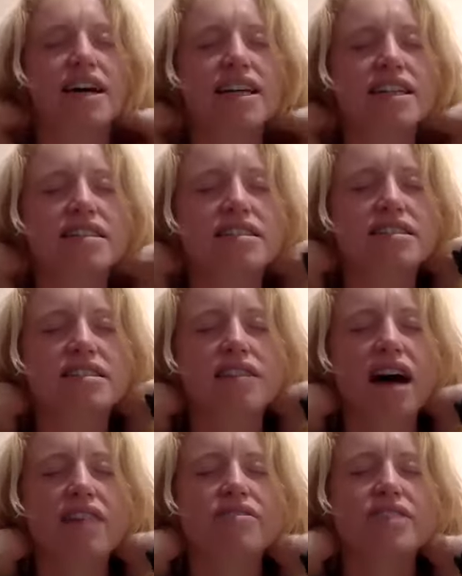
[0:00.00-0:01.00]
in
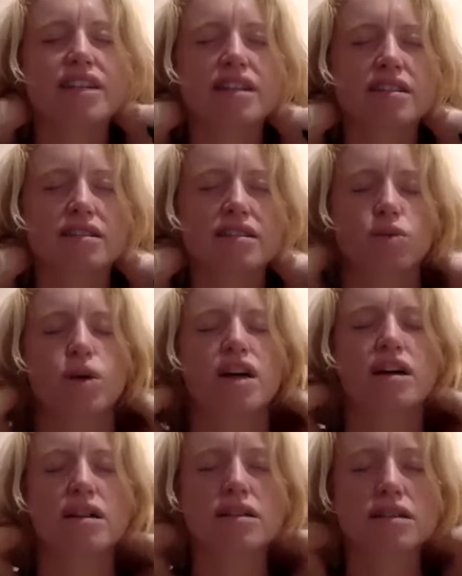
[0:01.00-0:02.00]
softening to the
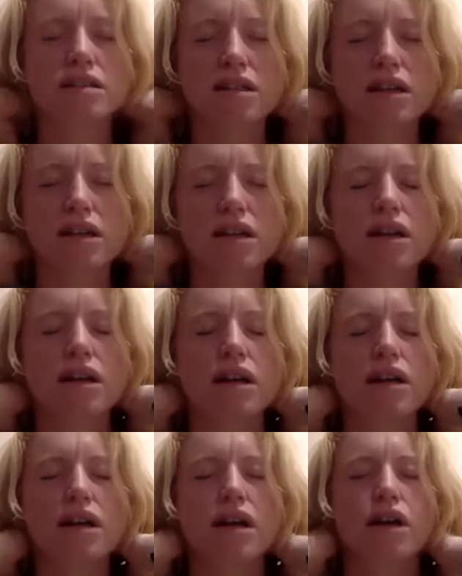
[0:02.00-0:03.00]
world
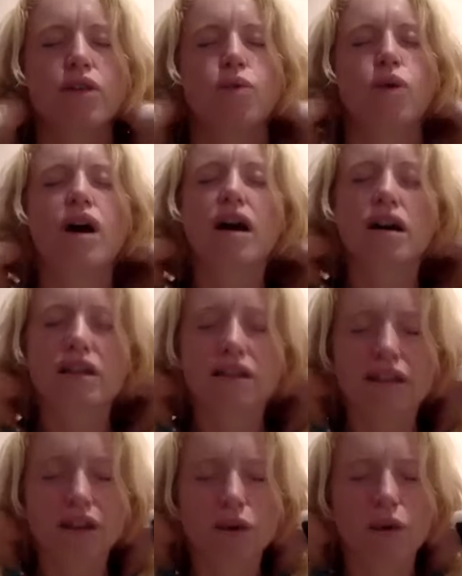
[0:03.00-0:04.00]

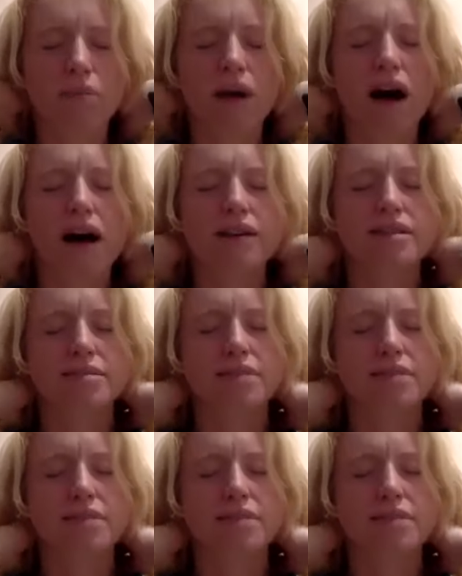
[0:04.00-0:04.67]
that you are possibly